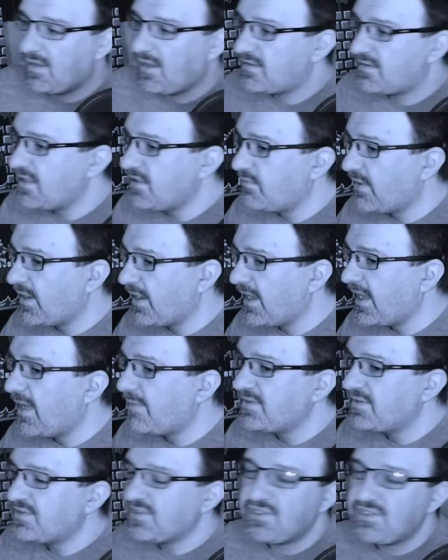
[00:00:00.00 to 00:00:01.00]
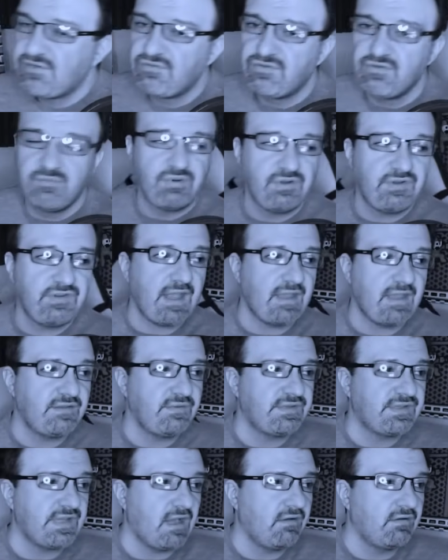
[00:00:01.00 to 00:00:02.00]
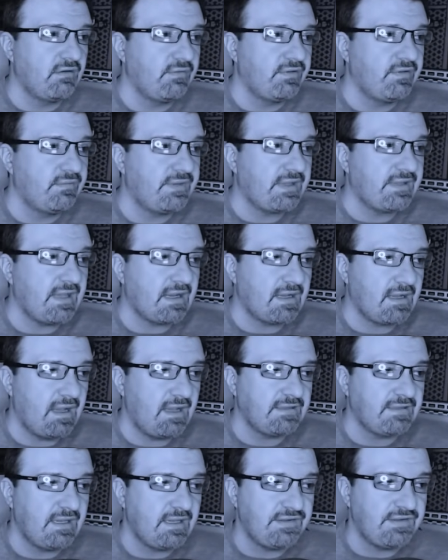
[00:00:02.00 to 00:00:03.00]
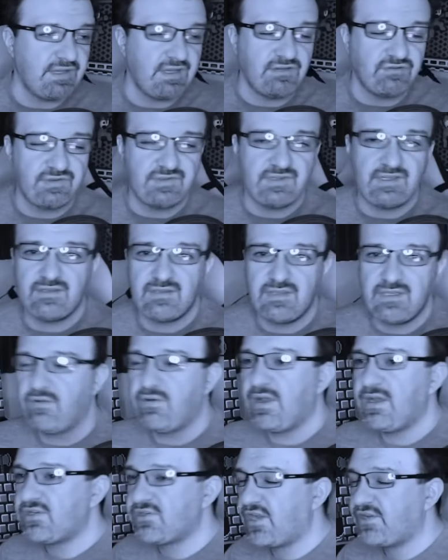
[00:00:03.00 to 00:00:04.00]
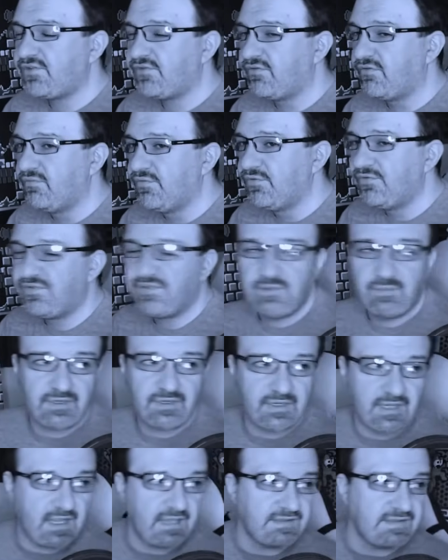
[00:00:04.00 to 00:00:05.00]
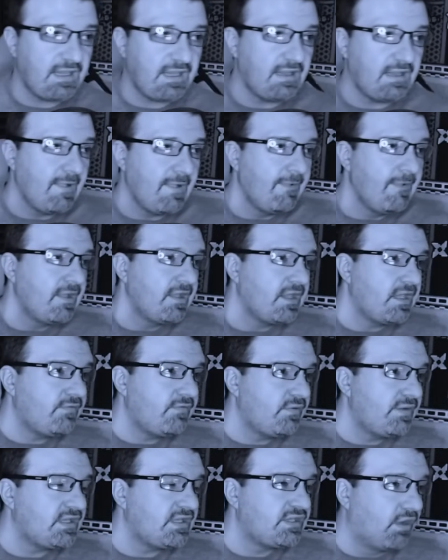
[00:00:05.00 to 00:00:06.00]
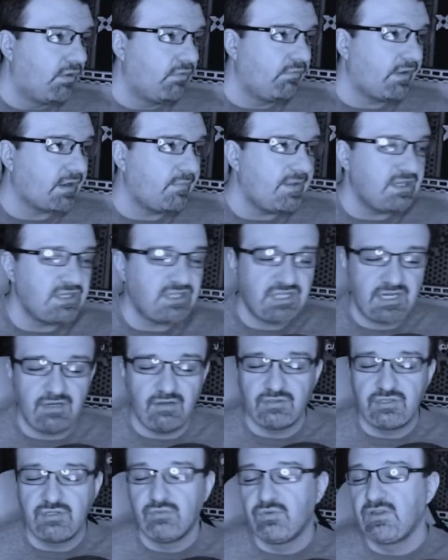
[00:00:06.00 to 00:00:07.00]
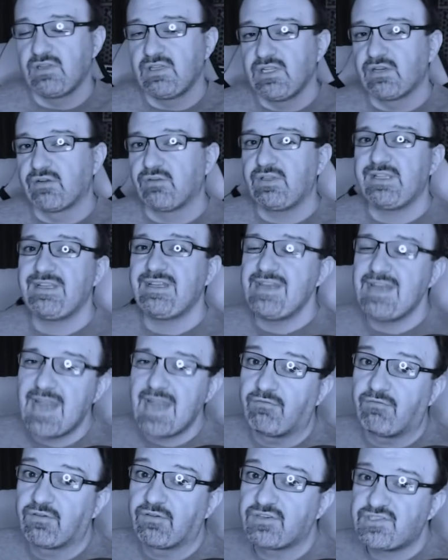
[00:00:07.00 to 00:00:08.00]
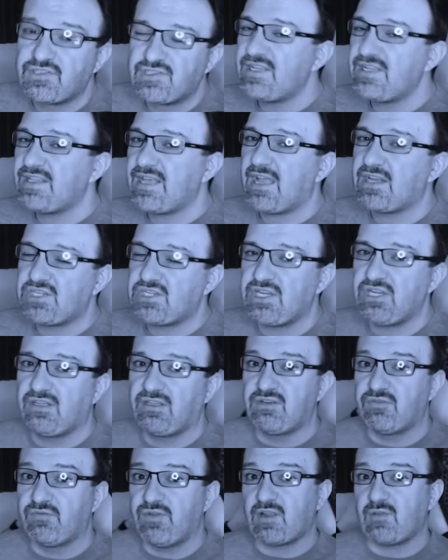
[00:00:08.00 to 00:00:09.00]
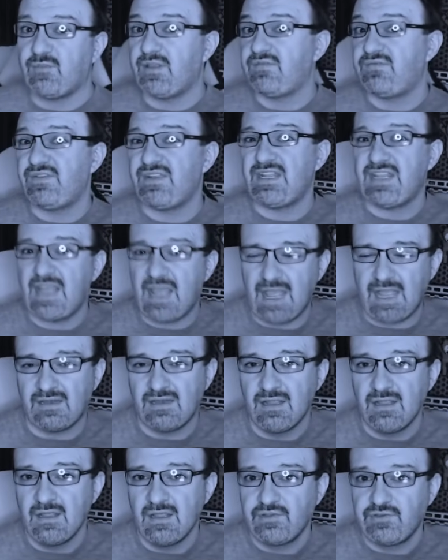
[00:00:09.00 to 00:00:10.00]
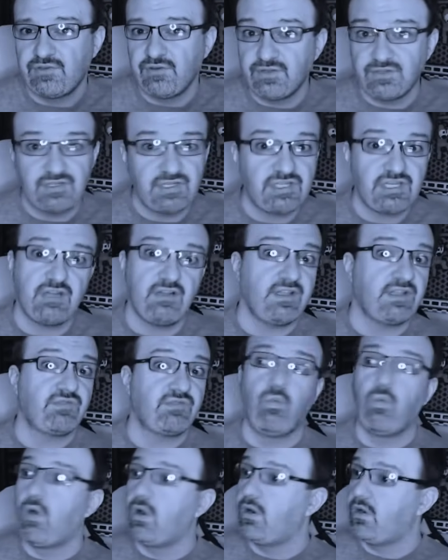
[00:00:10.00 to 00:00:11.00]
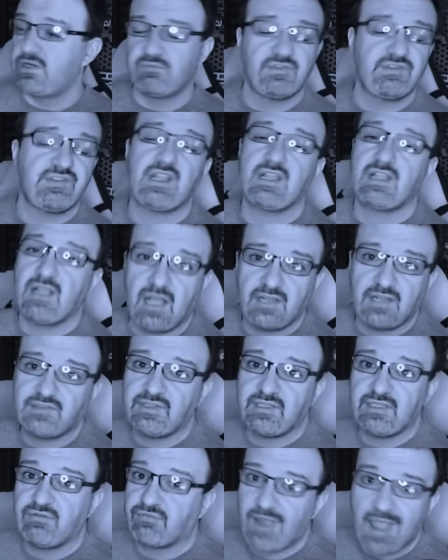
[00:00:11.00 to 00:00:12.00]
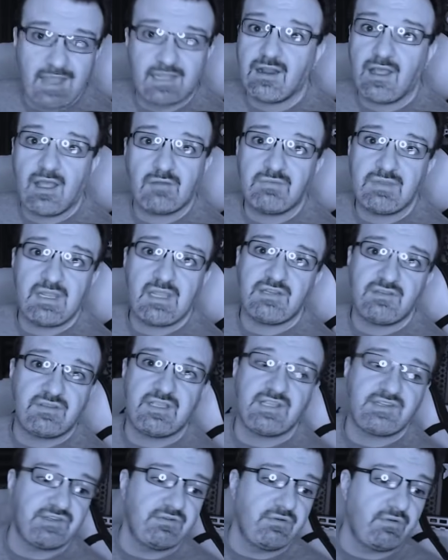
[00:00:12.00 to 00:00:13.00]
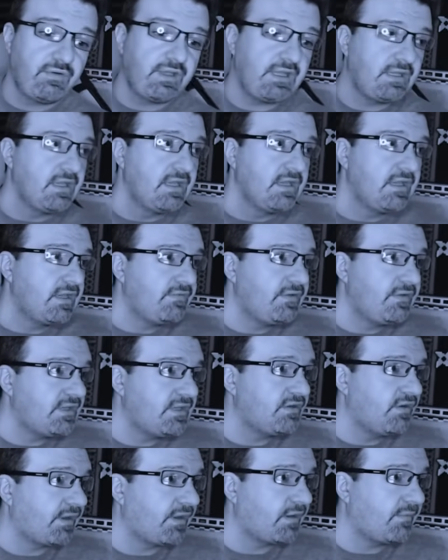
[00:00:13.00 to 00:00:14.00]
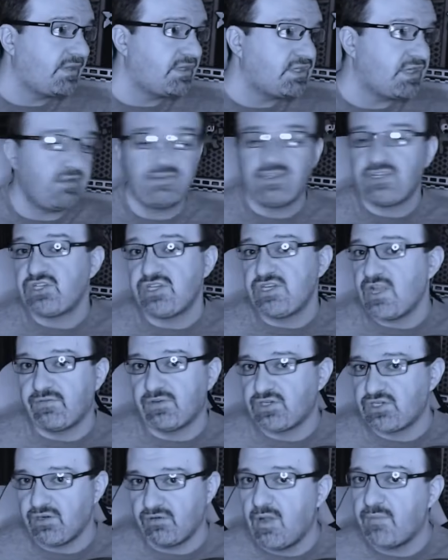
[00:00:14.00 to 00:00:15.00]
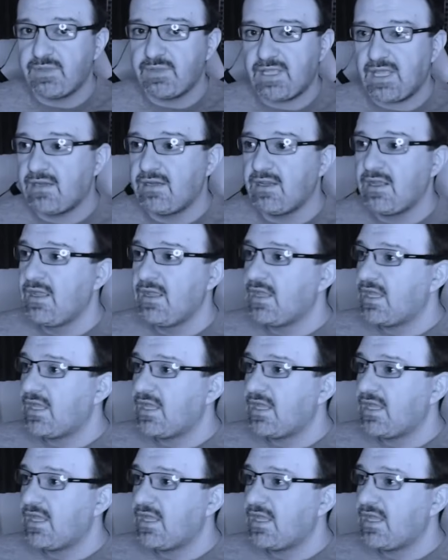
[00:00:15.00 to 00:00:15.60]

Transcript: I think what happens is YouTube puts that into its algorithm that that content isn't interesting to you and it tries to remove similar content. If you hit don't recommend channel, you will literally never see that channel in your recommended feed again. So if there's a channel that's 100% constantly ragging on me and you think it's annoying, if you hit don't recommend channel, they should never show up again.